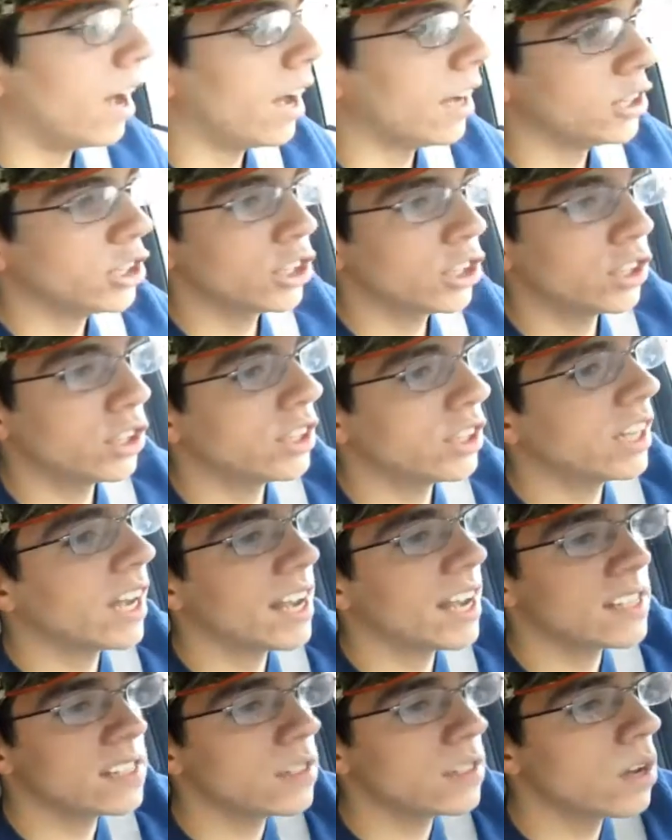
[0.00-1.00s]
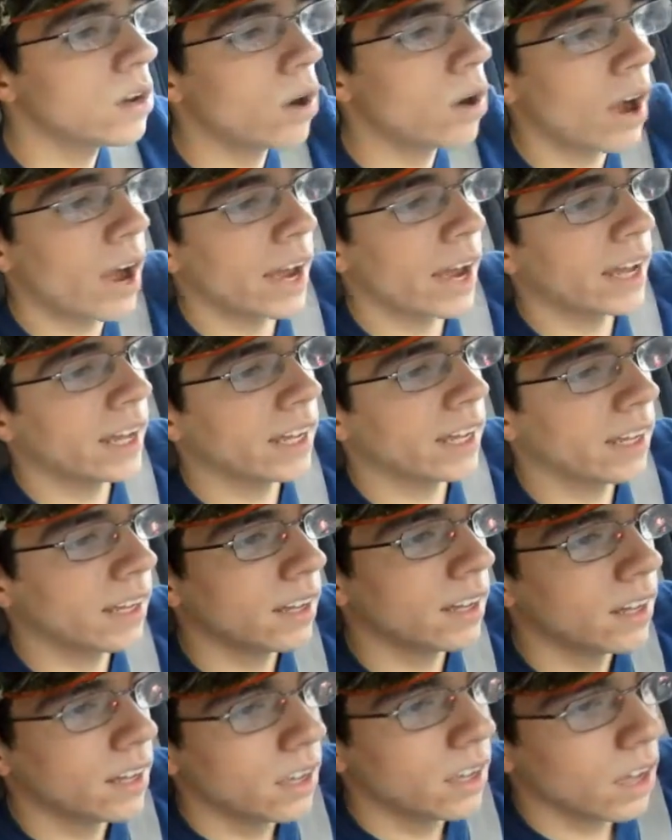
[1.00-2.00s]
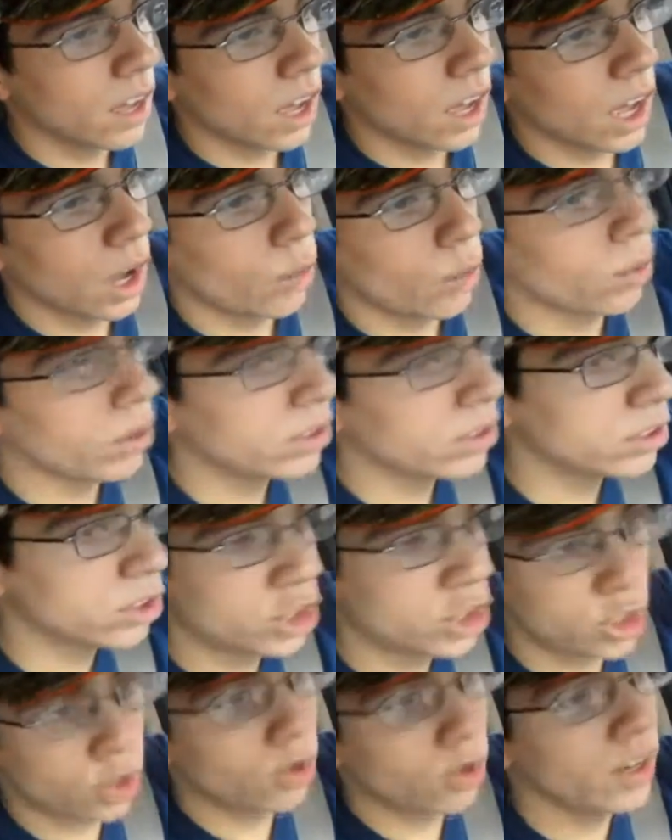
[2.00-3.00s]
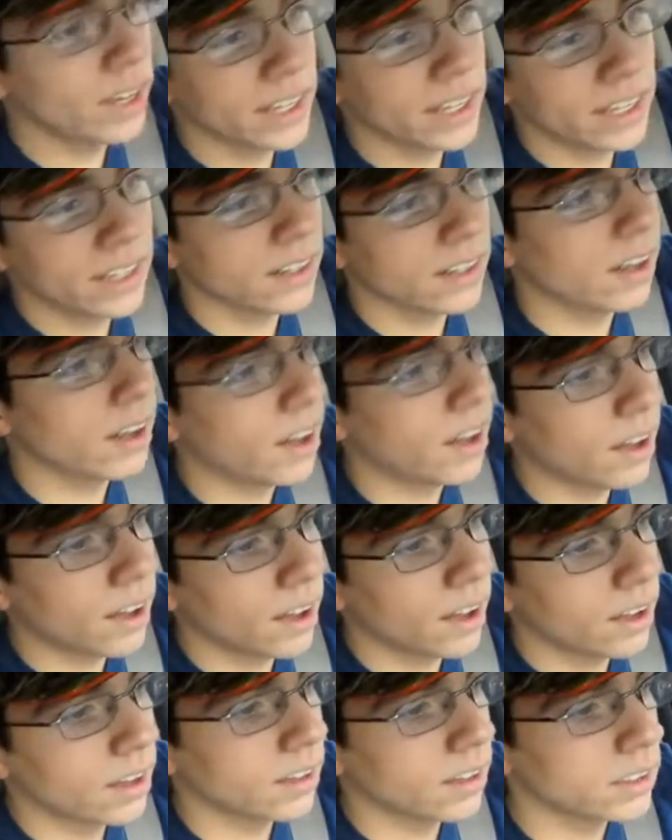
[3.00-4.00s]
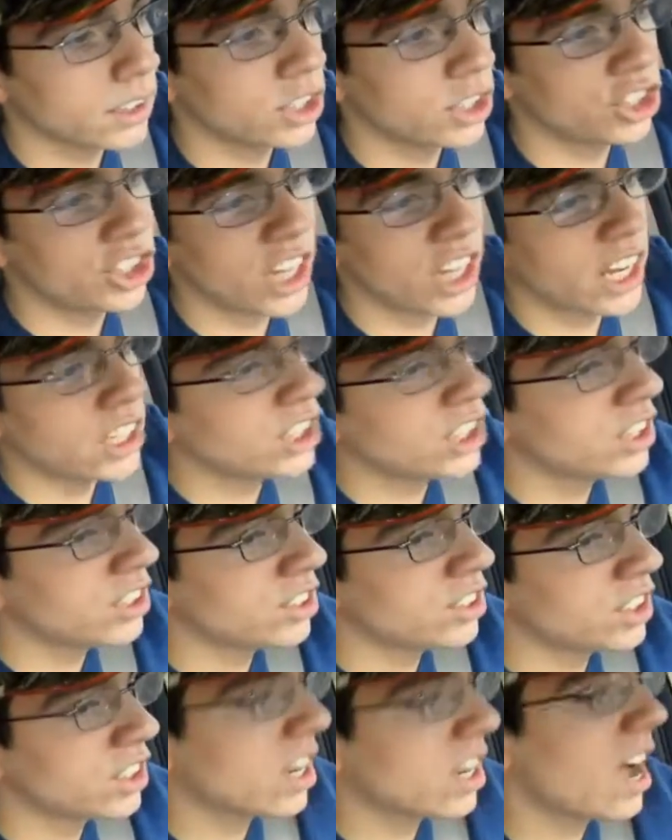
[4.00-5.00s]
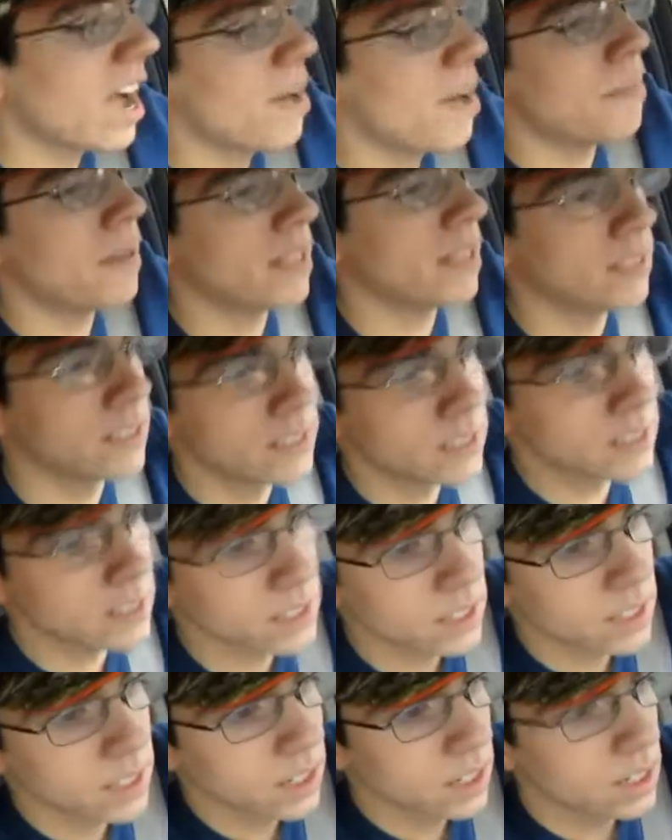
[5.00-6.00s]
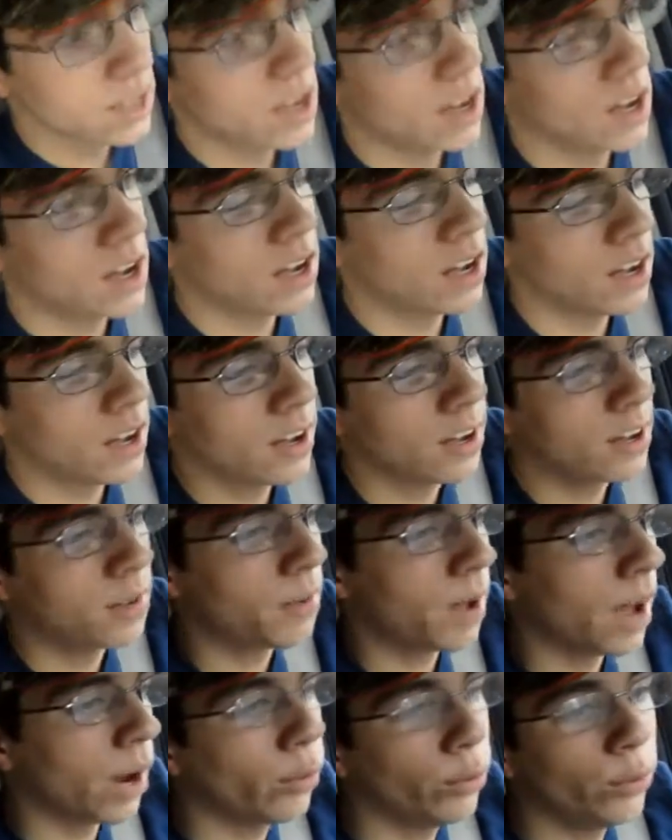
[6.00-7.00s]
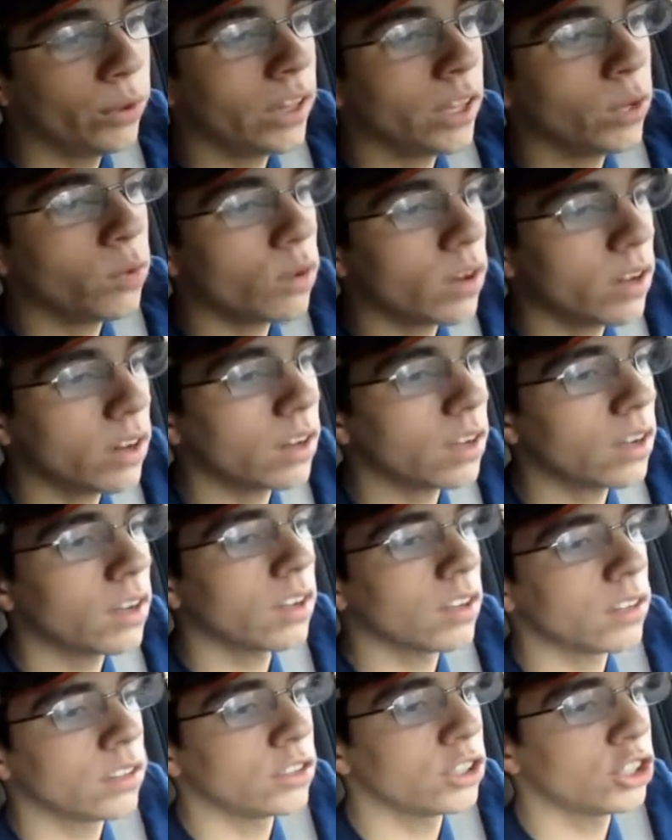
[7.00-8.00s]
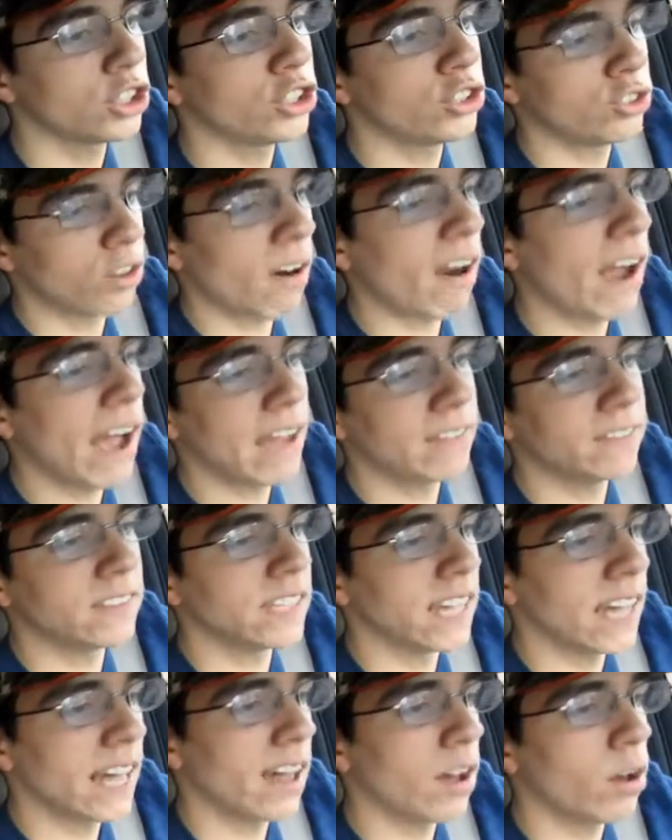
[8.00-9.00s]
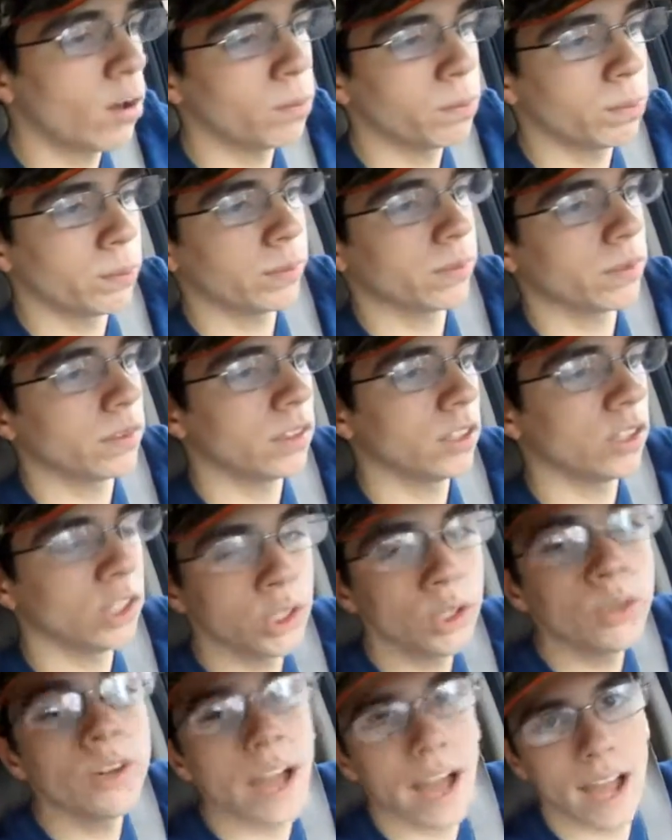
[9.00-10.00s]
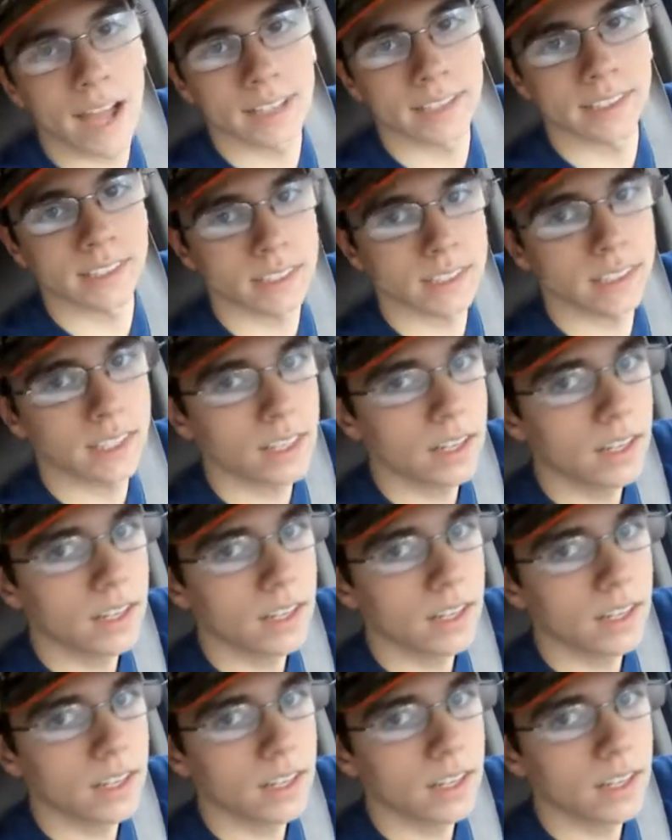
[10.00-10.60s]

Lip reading: Just so you guys know, I would enjoy suggestions, comments. I really want to strive to help you guys